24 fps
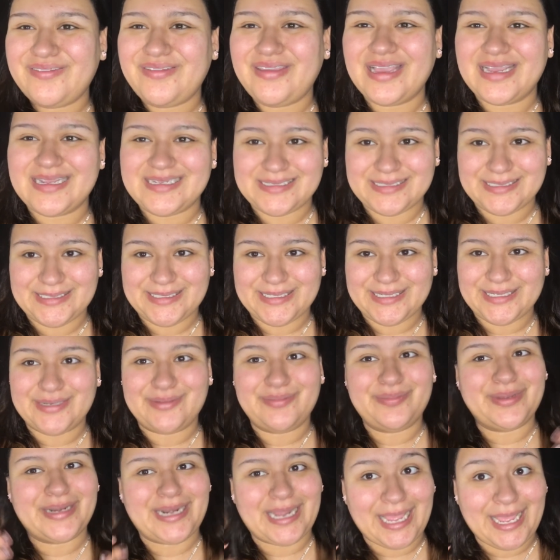if you guys can tell,
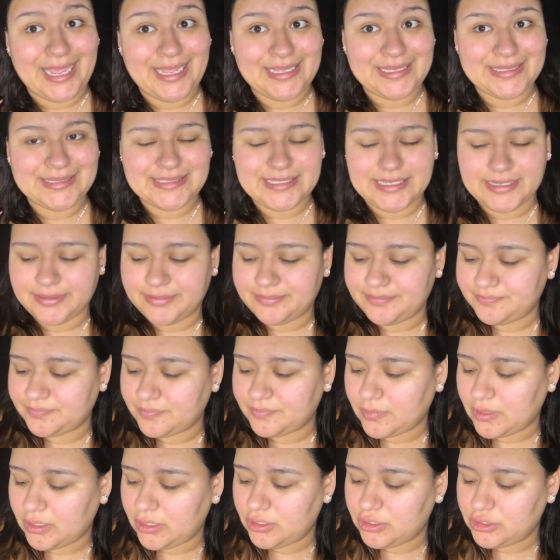but I can tell.
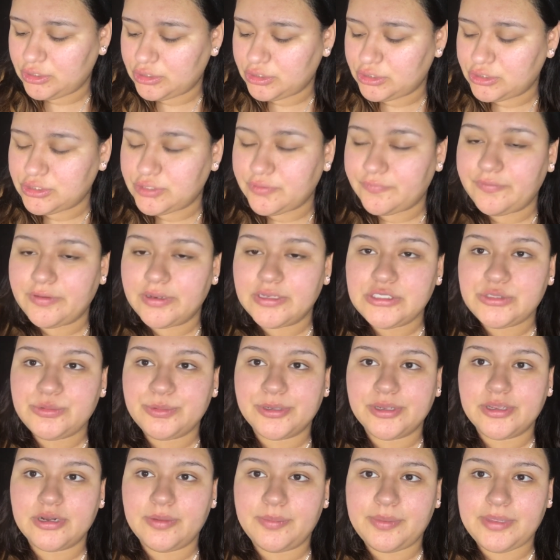So first
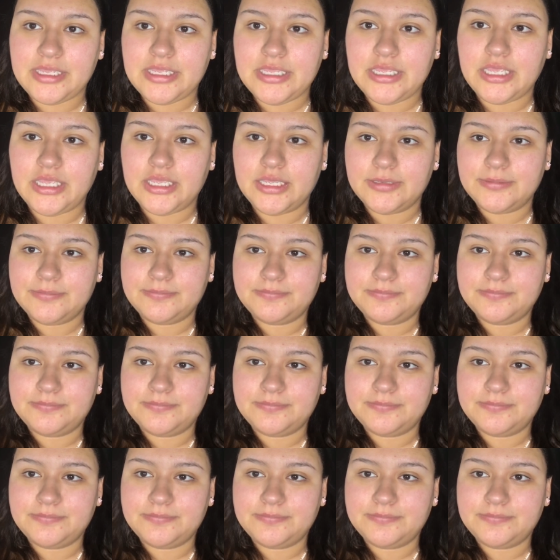we're gonna be